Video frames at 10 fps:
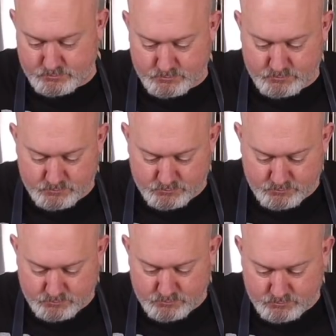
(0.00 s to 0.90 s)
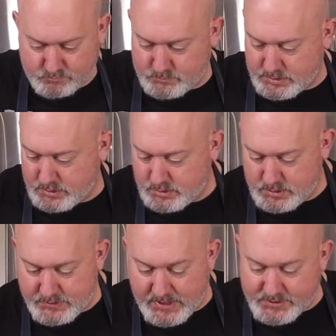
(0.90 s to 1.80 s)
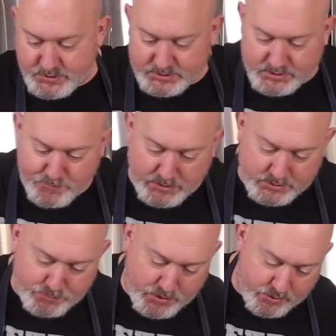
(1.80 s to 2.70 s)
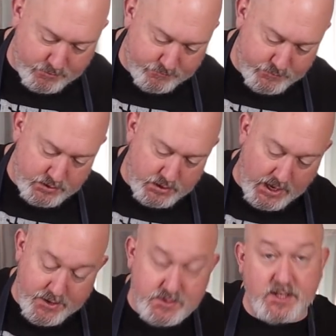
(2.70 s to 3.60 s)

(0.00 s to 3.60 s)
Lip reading: And then just some melted butter. I use